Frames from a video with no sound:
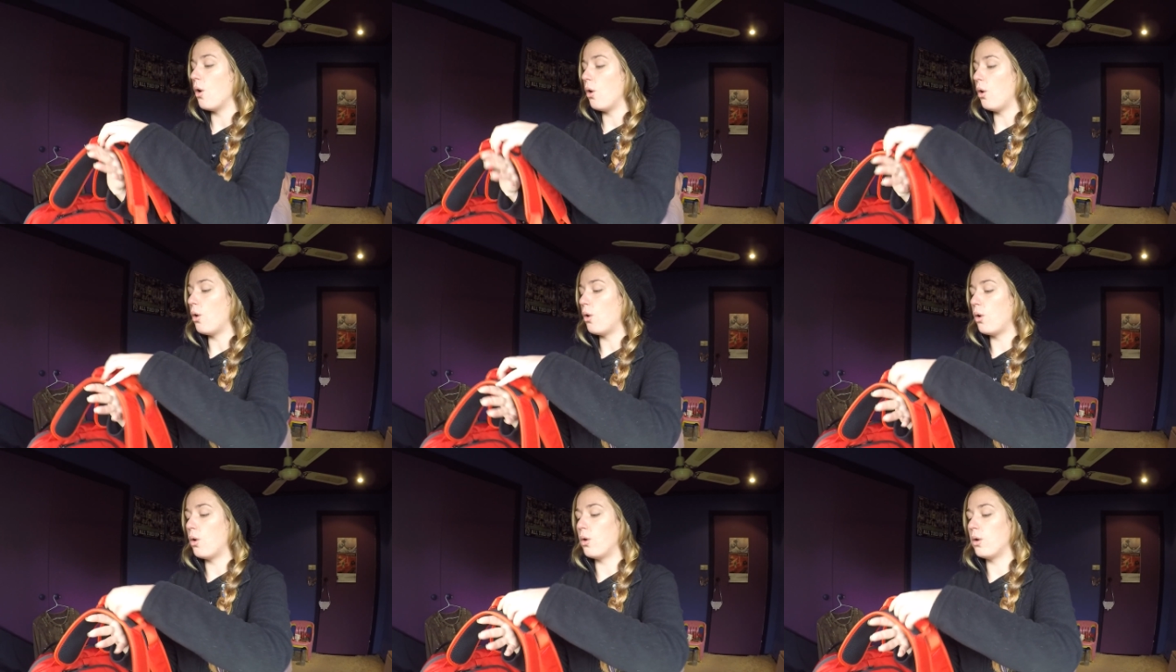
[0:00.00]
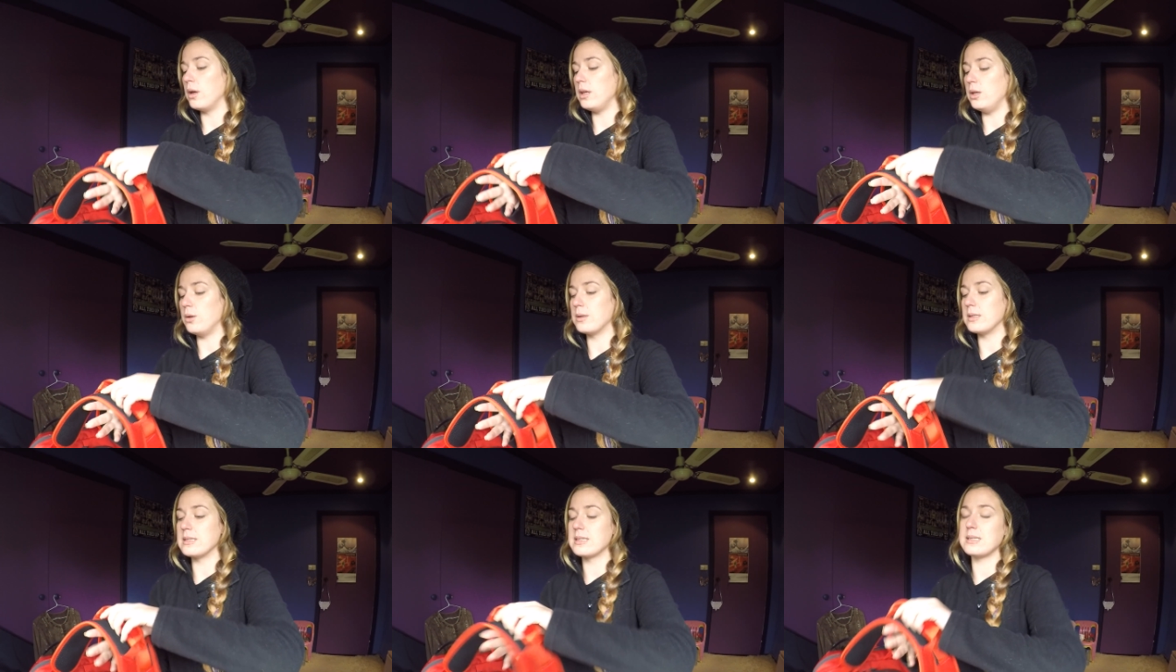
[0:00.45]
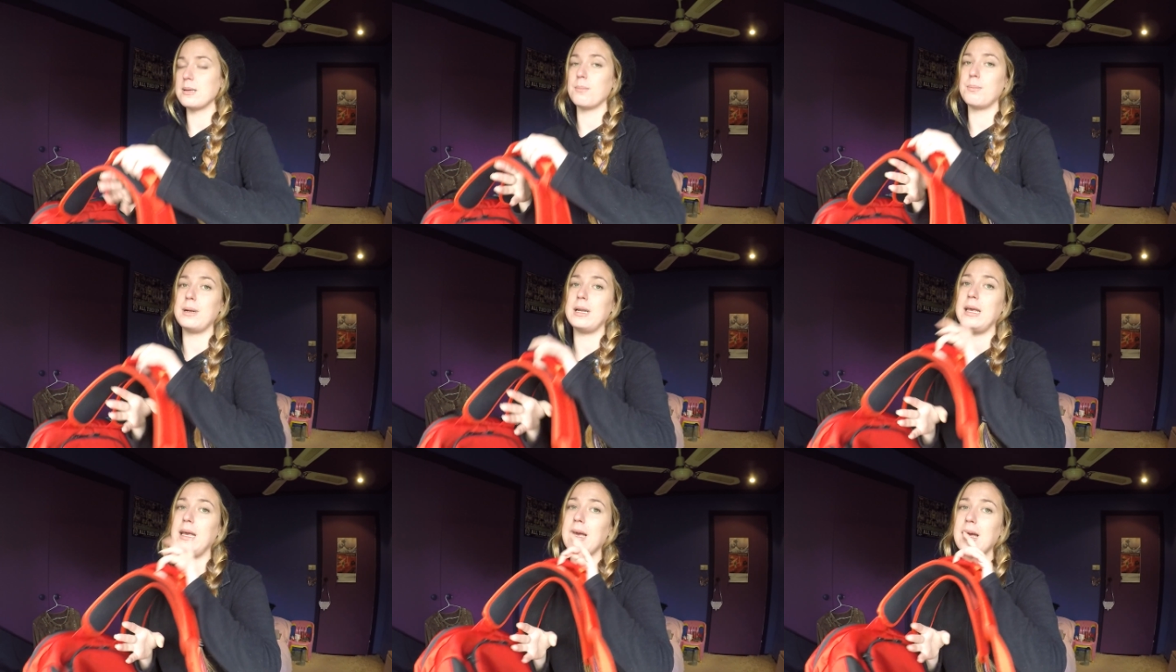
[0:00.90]
or you can
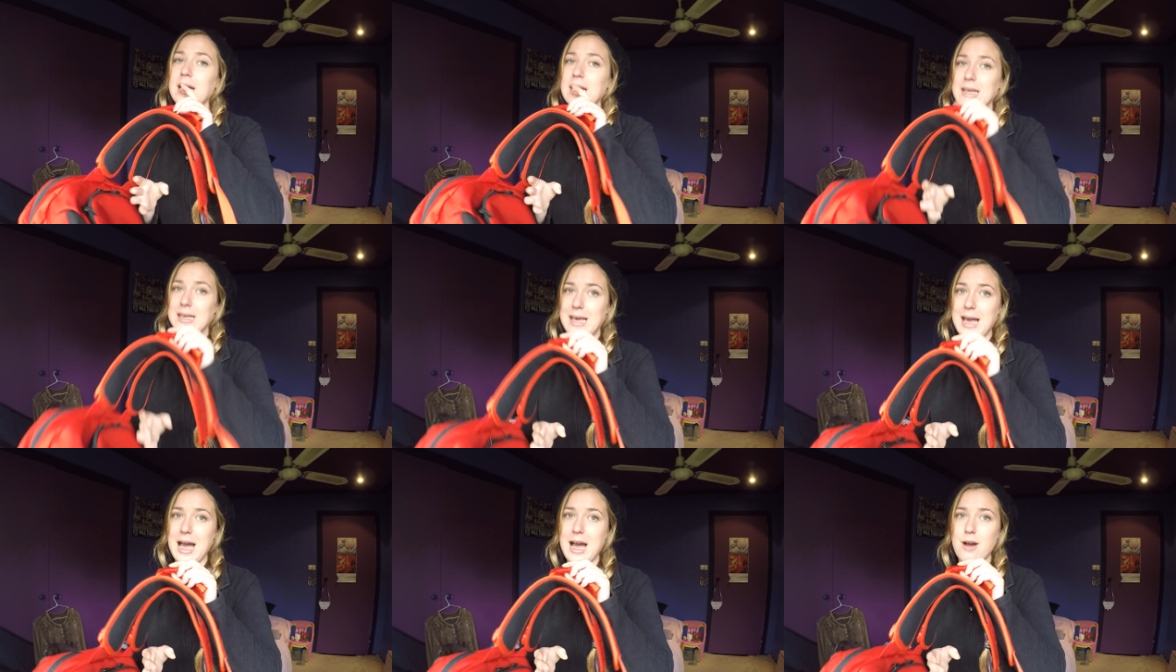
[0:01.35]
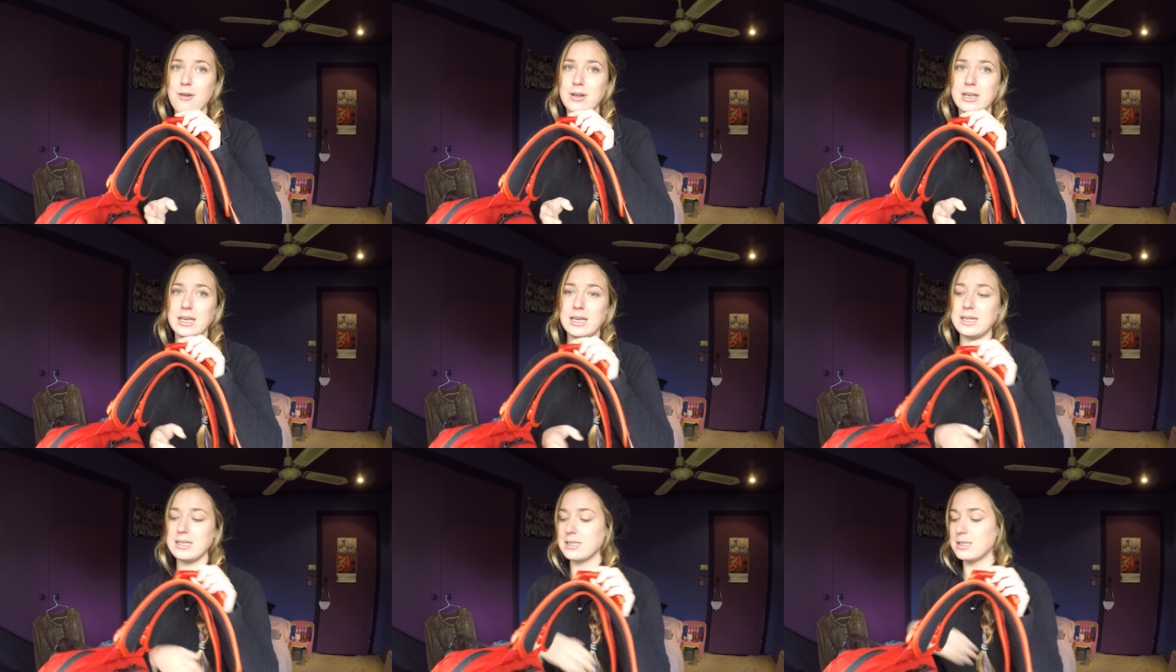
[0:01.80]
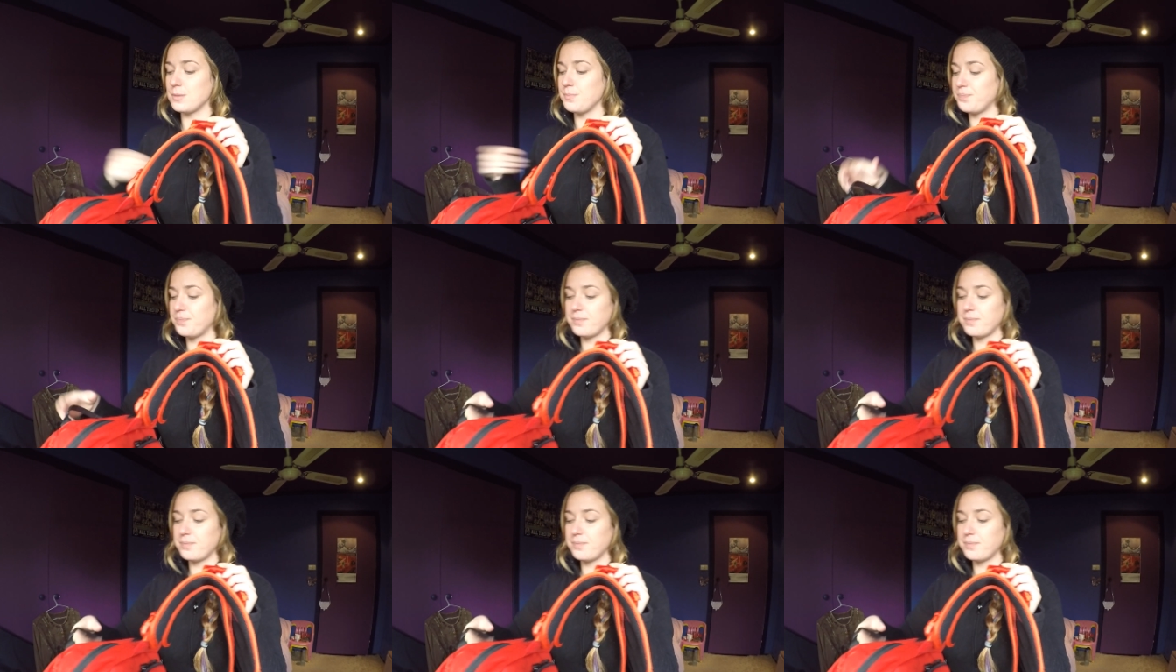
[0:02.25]
simply carry it